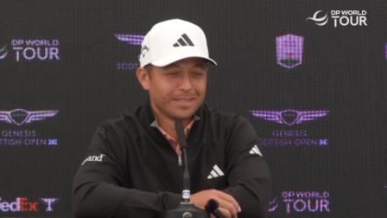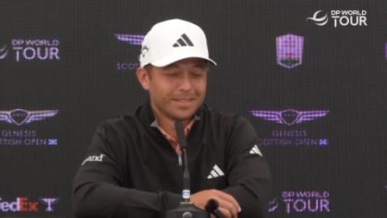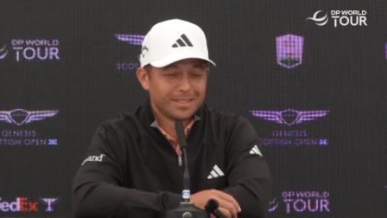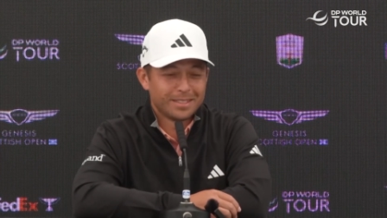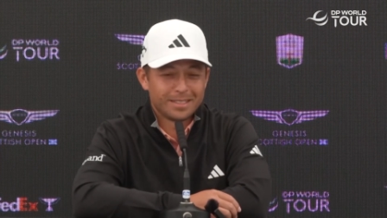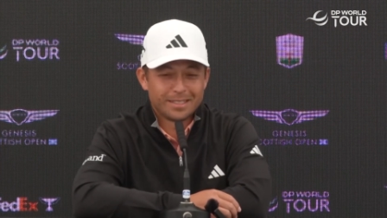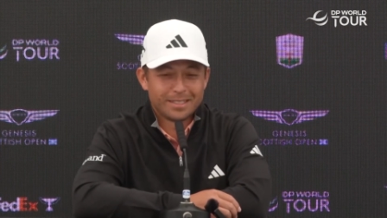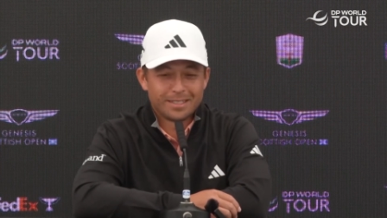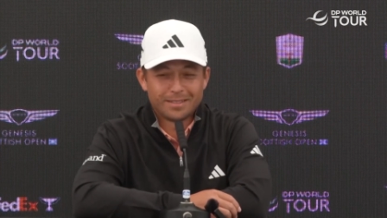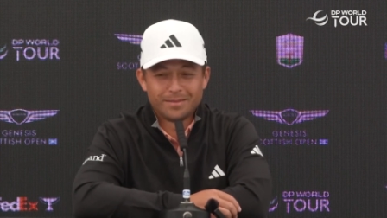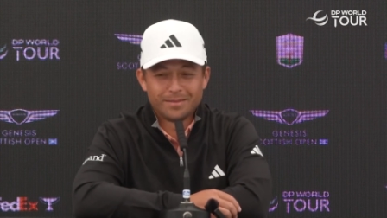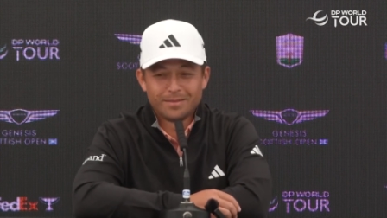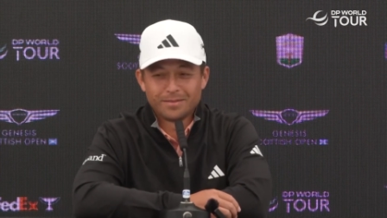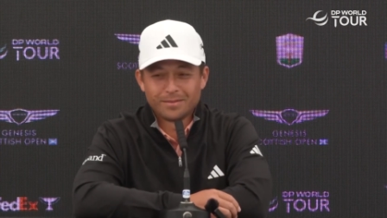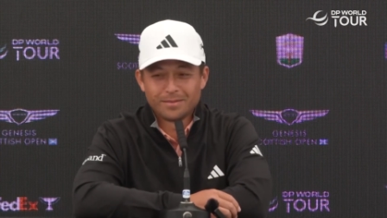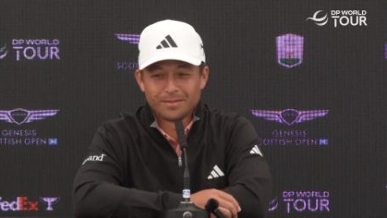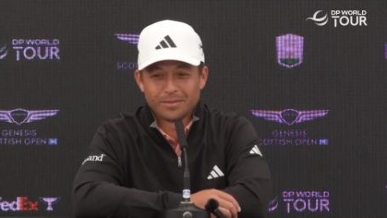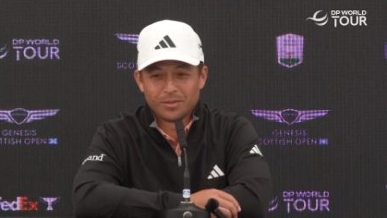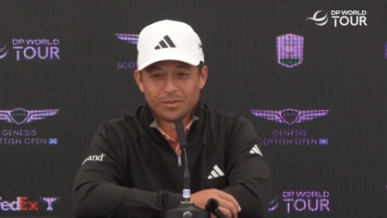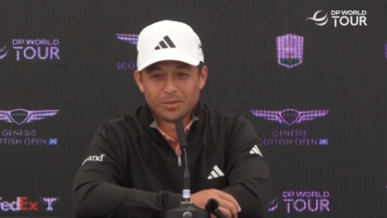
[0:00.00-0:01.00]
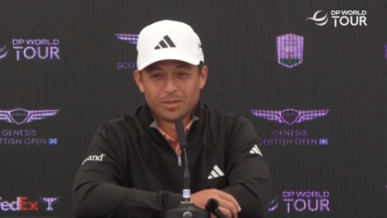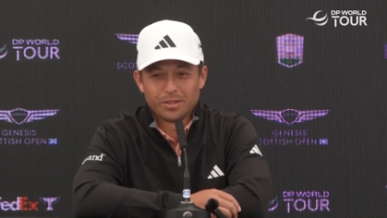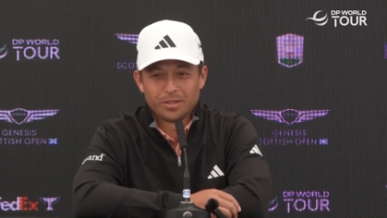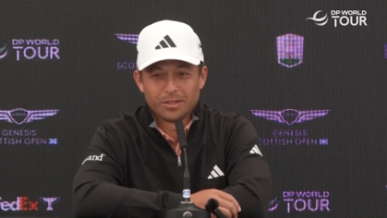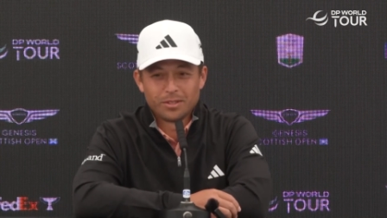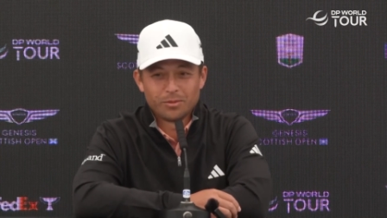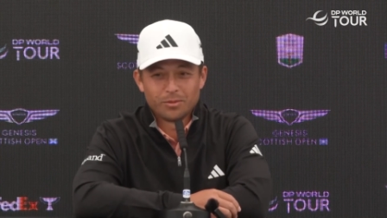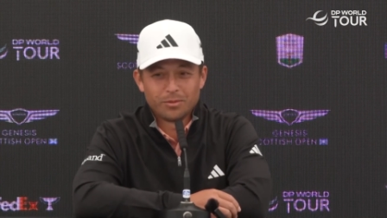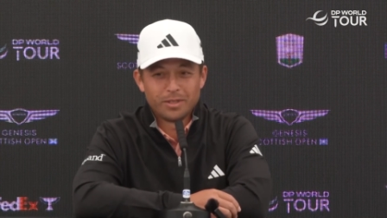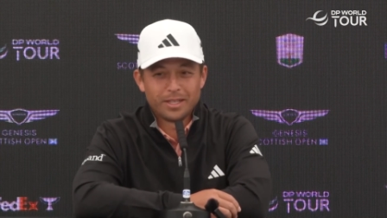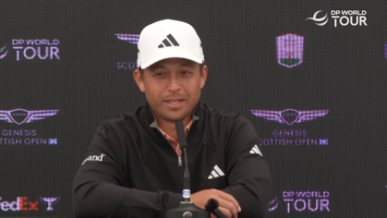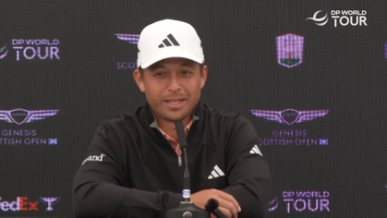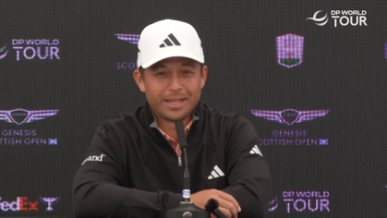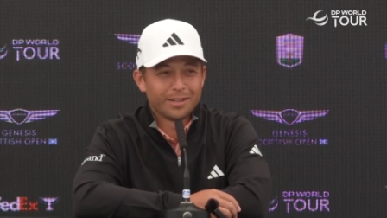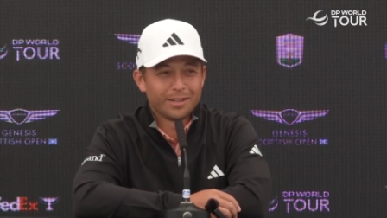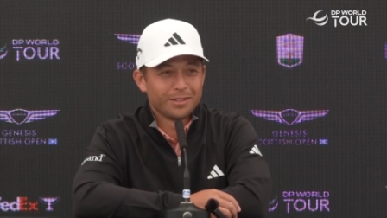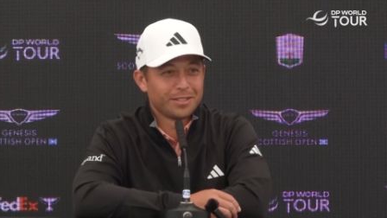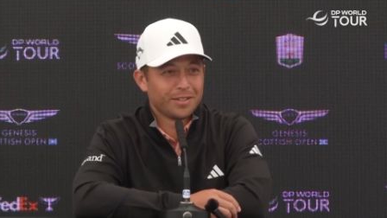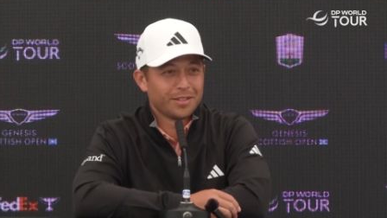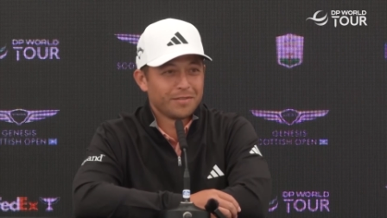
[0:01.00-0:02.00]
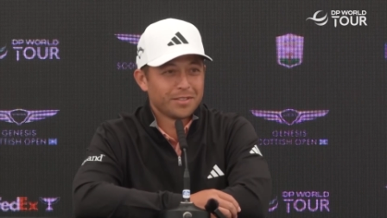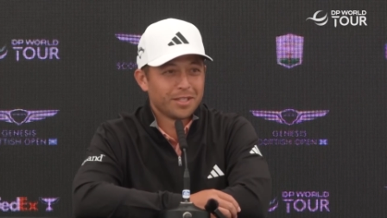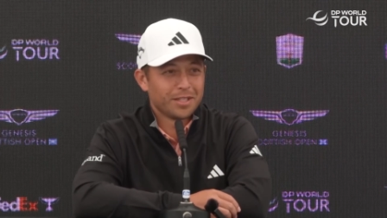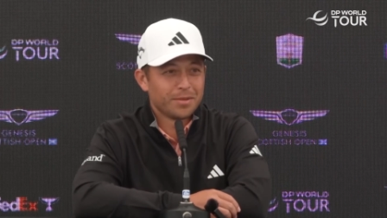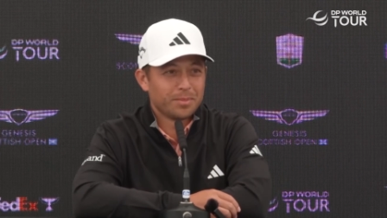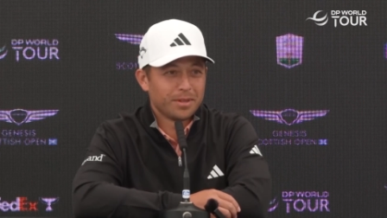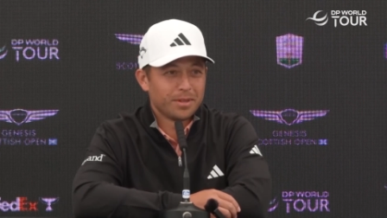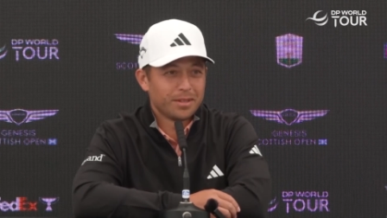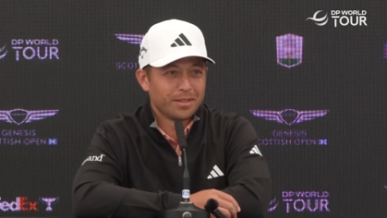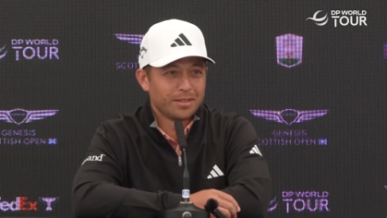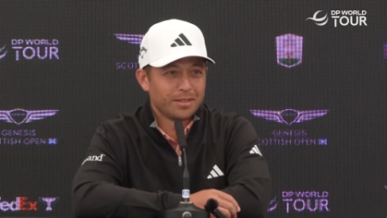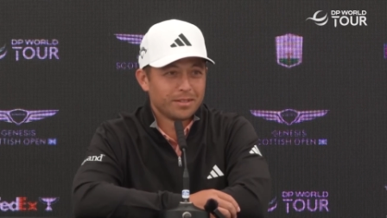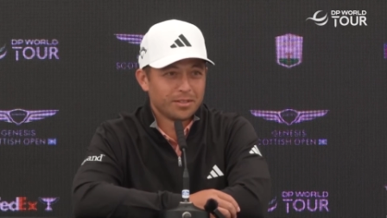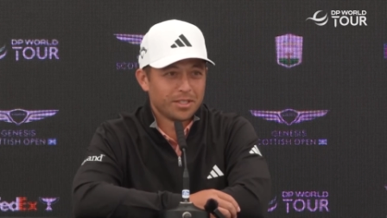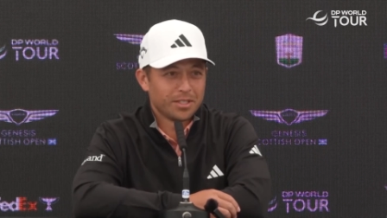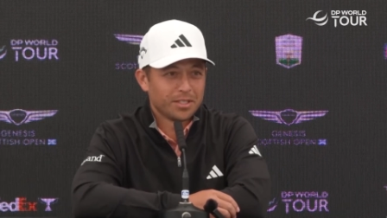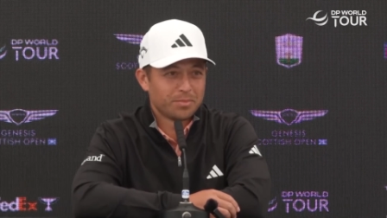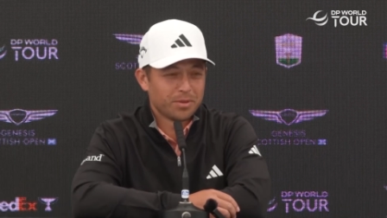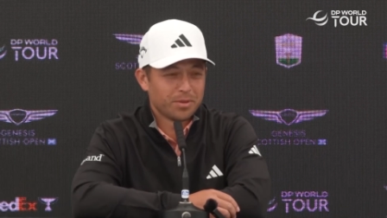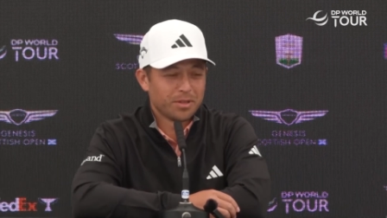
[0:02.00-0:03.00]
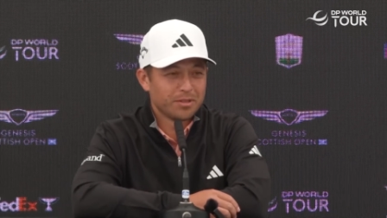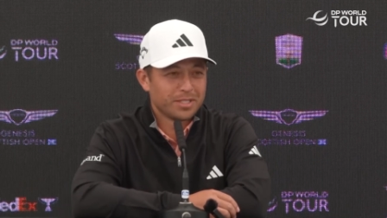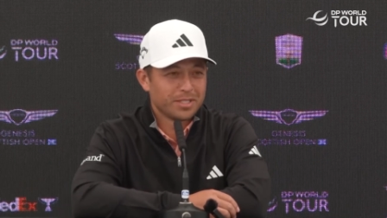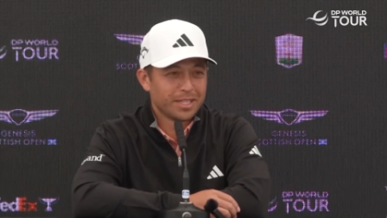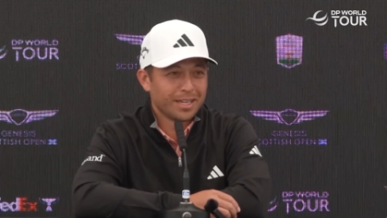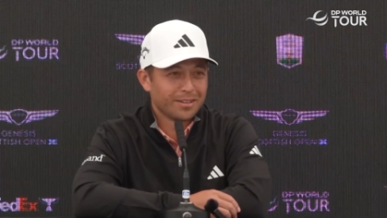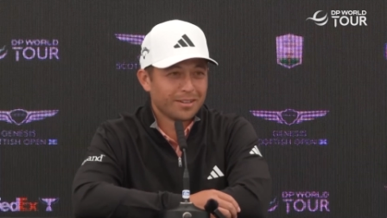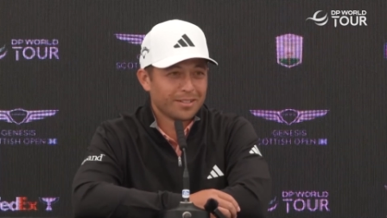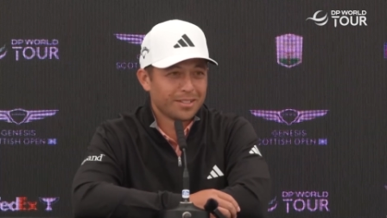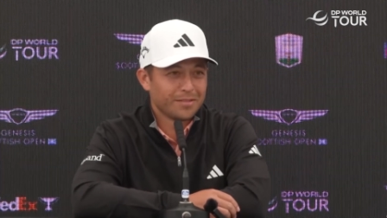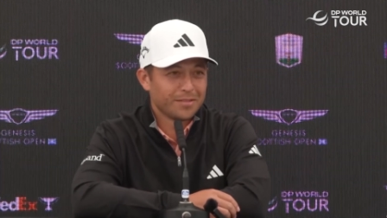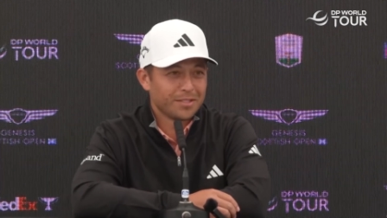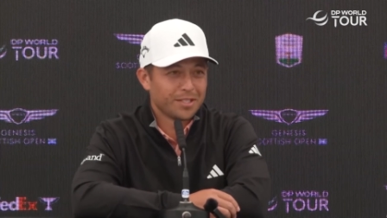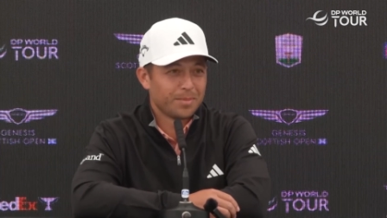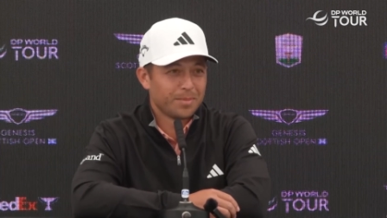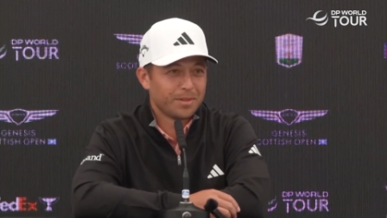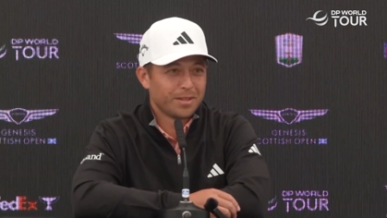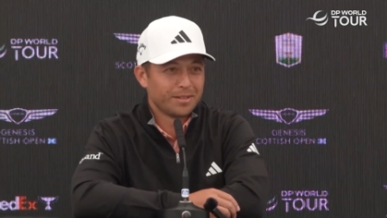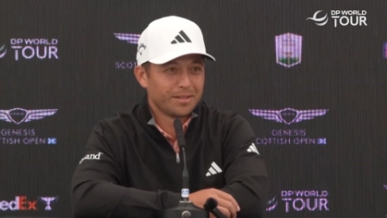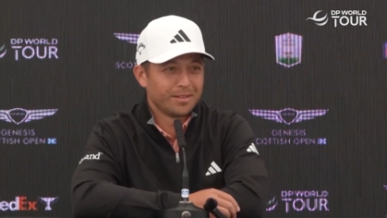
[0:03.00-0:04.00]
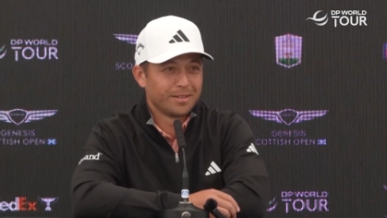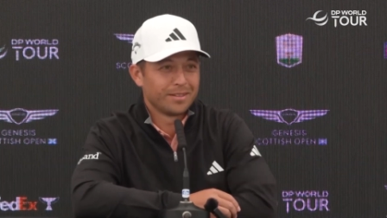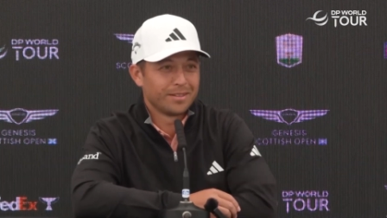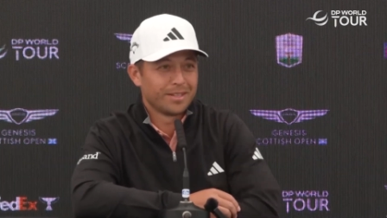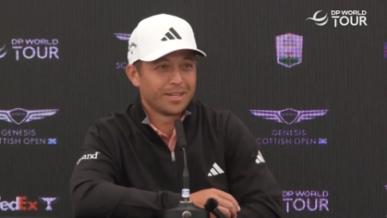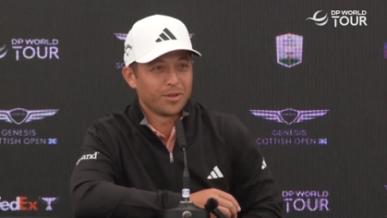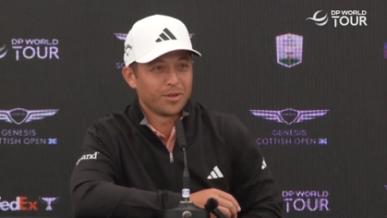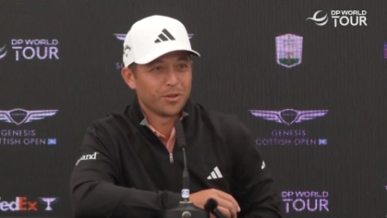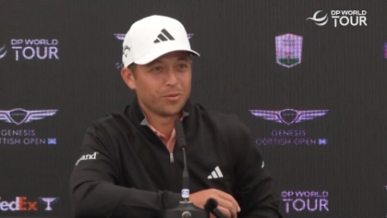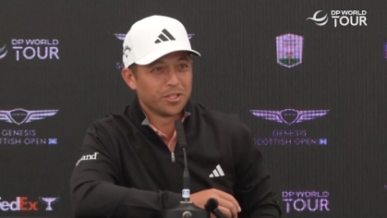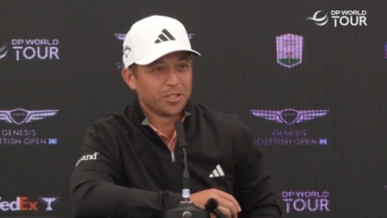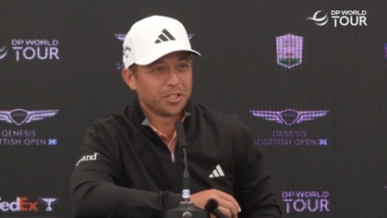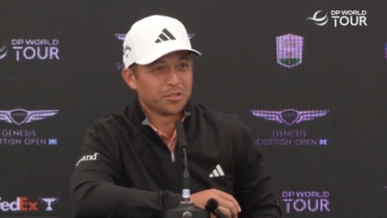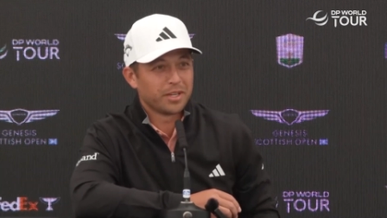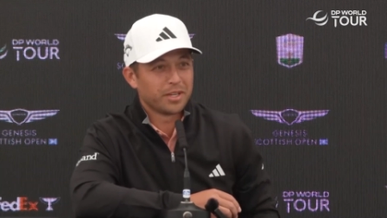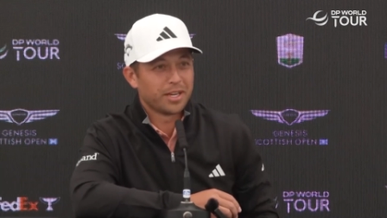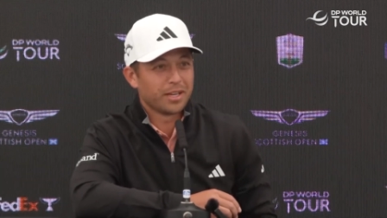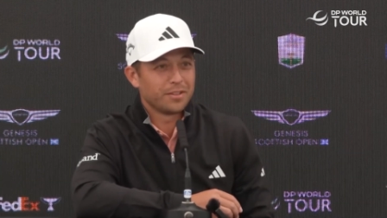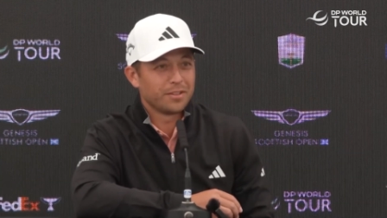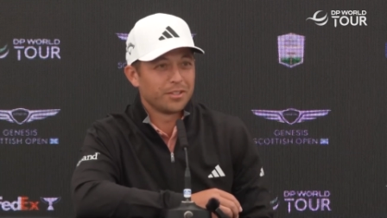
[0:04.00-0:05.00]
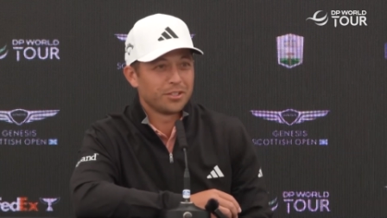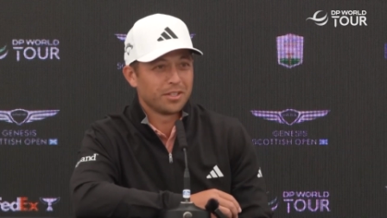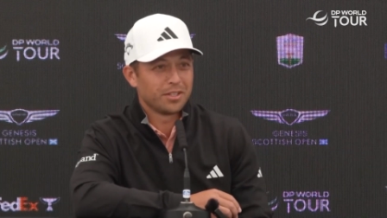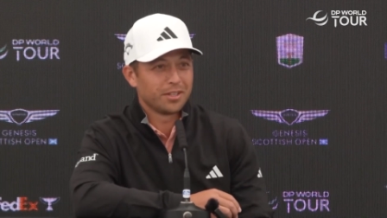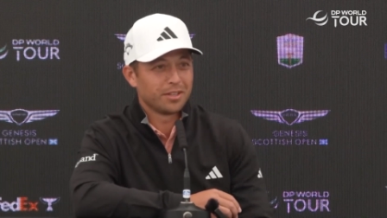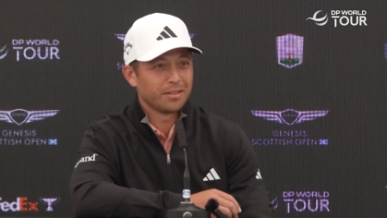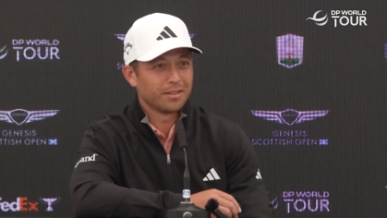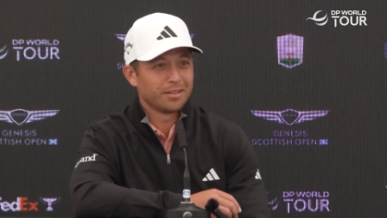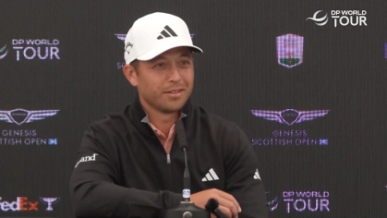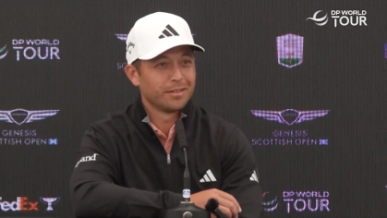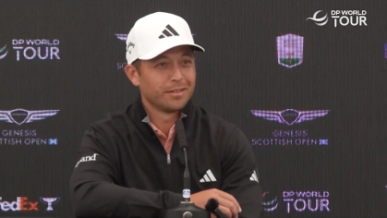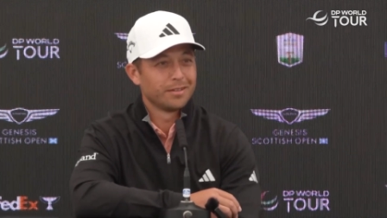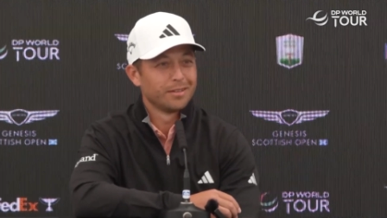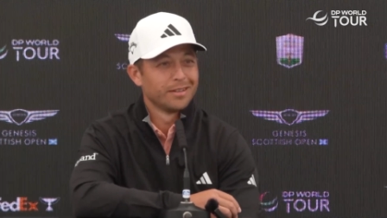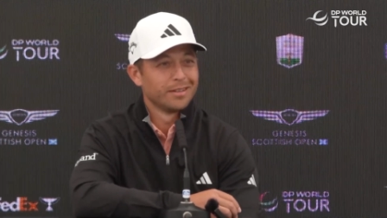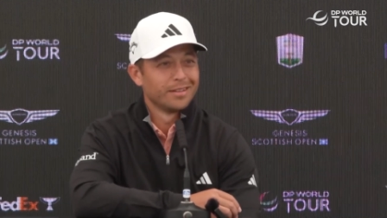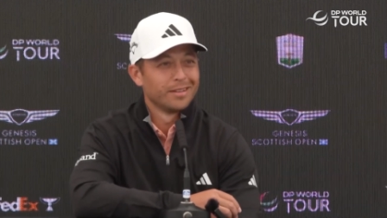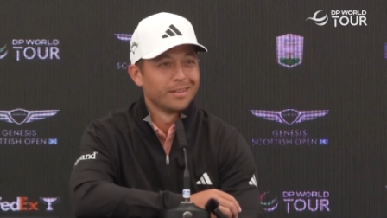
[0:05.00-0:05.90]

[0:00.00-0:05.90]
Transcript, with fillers: Uh, we hang ourselves up on, or us pros hang ourselves up on how many wins we have each year, and